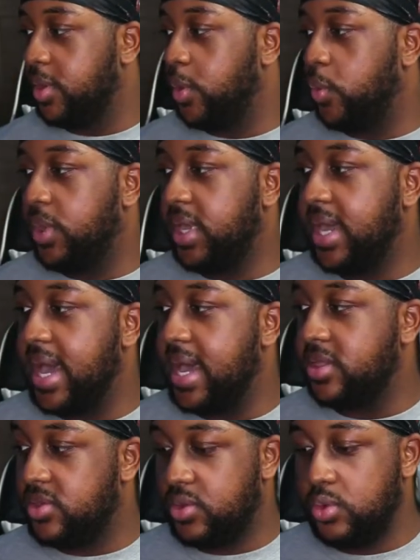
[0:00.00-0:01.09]
We got
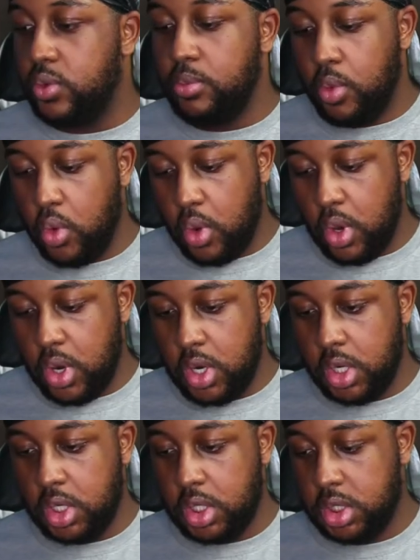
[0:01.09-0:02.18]
two more
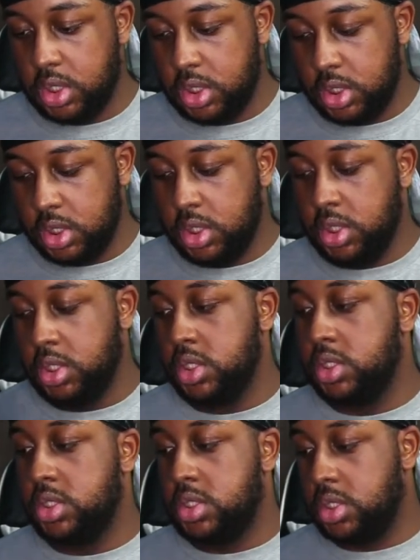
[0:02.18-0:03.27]

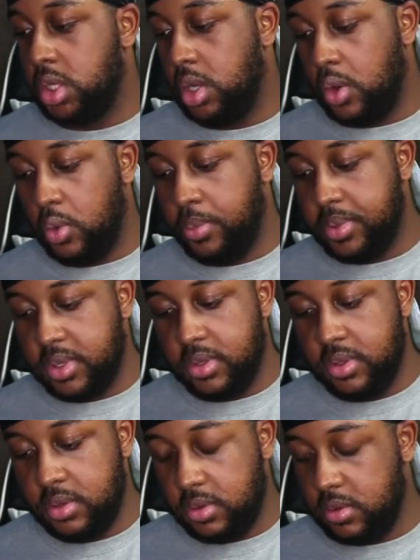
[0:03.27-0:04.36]
to open.
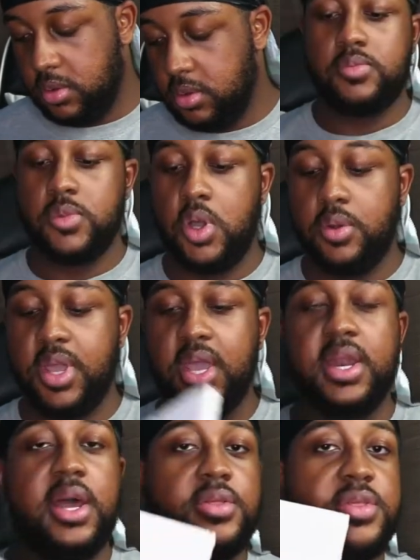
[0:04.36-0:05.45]
Okay,
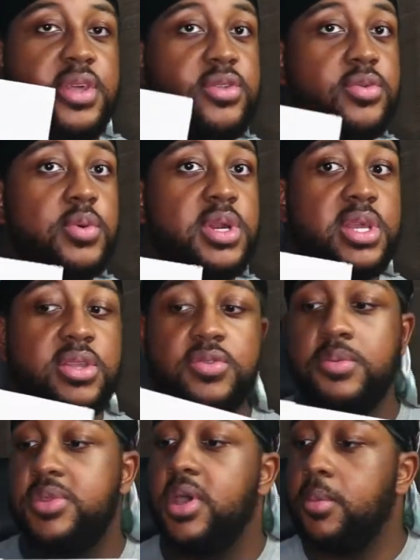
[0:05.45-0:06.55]
now this one is
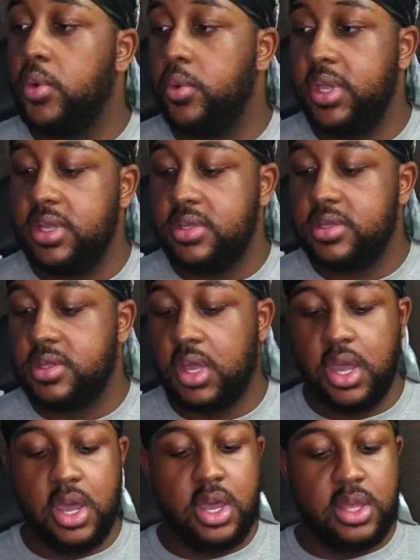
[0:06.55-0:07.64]
from Tumbleweeds.
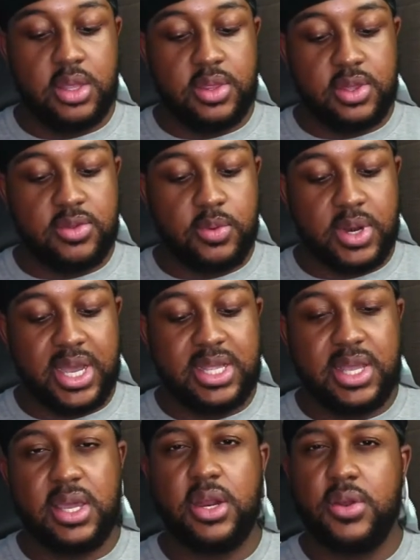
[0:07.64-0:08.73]
This one, I
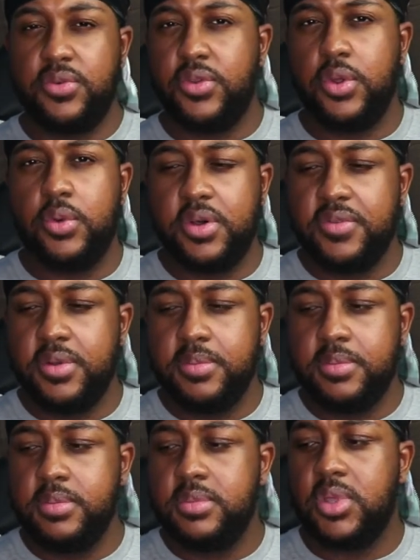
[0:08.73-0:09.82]
did get a few of
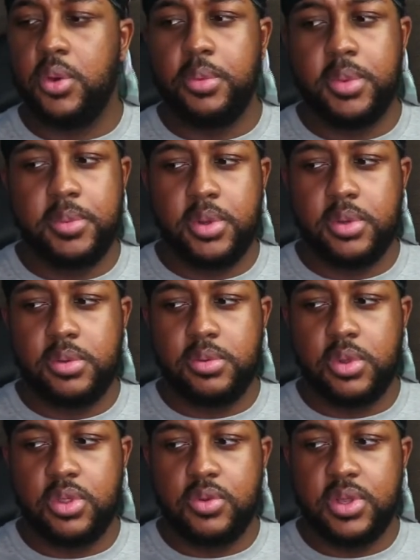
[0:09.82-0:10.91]
them. Don't remember
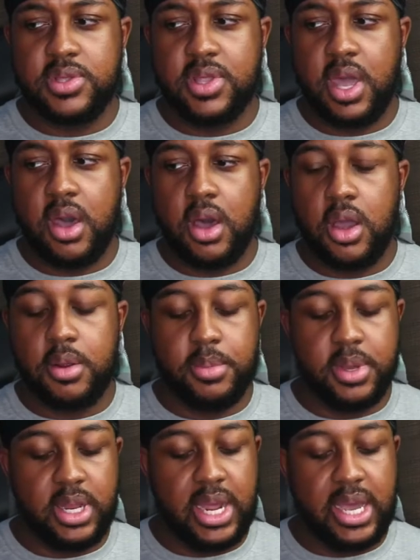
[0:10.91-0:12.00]
which ones they are,
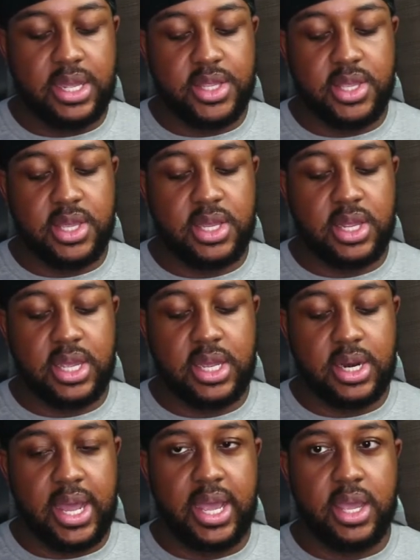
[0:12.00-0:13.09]
but I did get
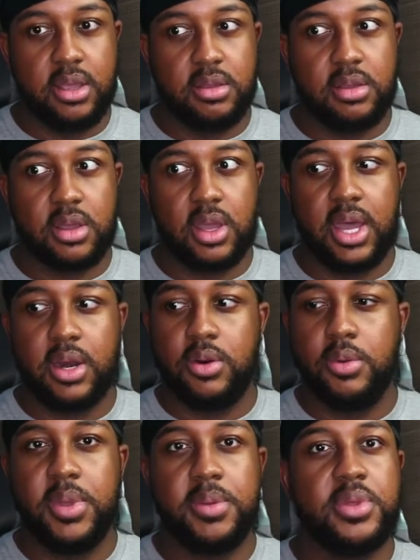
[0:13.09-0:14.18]
like, I don't know,
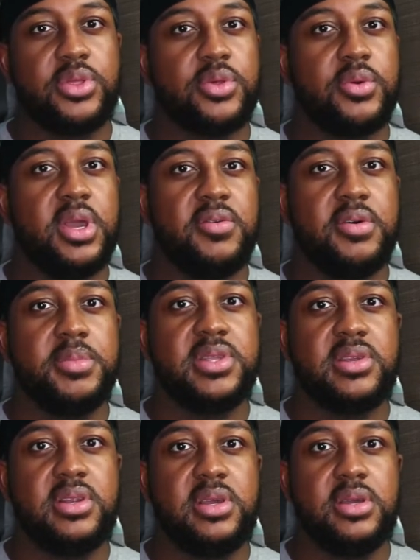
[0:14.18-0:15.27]
maybe three of them is
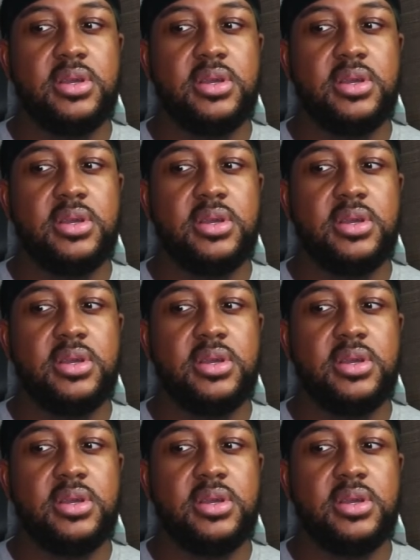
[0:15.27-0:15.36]
in here.